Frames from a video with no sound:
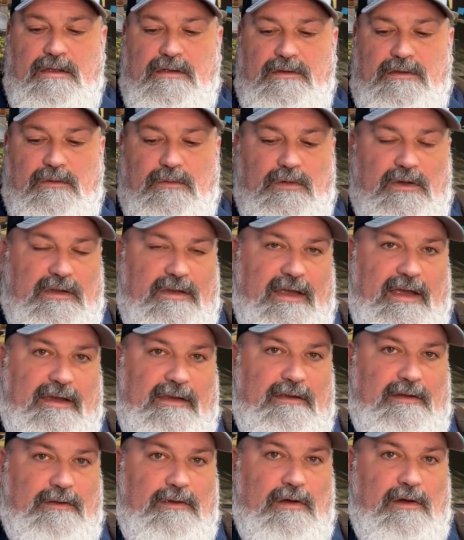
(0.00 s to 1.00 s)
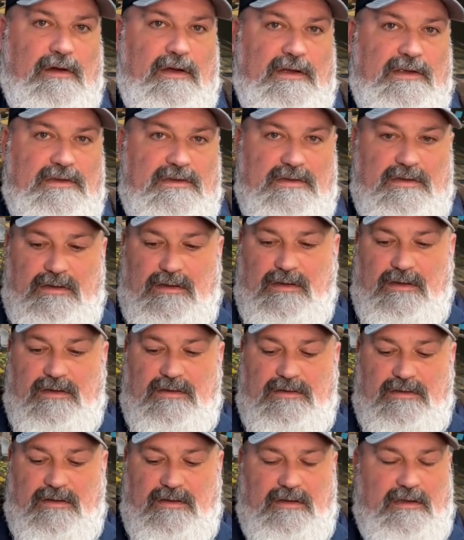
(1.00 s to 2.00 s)
So what that can cause
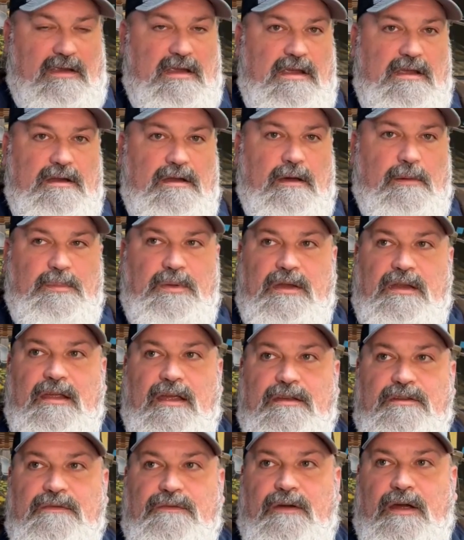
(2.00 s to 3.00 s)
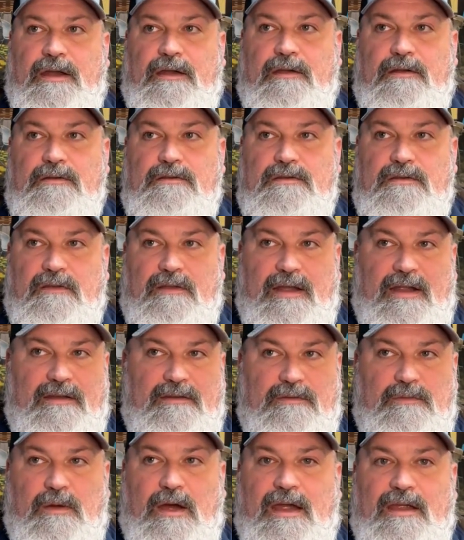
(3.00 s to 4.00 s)
is that to heat up and catch fire. So that
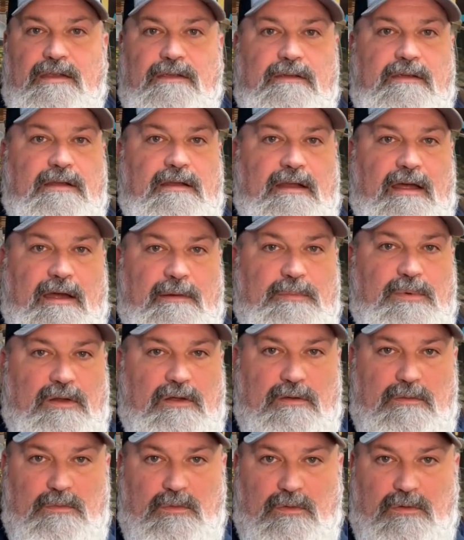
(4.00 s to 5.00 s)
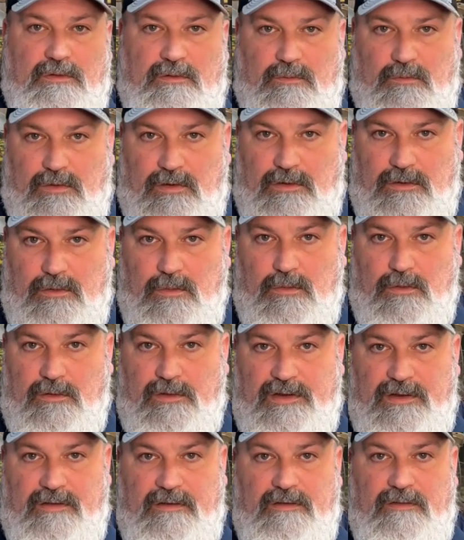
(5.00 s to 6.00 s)
is why you cannot plug more than one cord
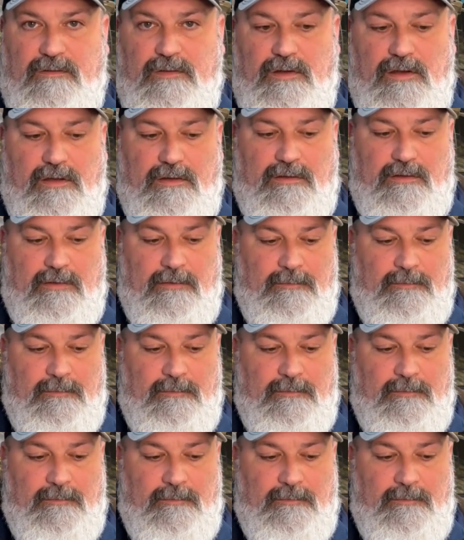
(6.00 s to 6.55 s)
into another.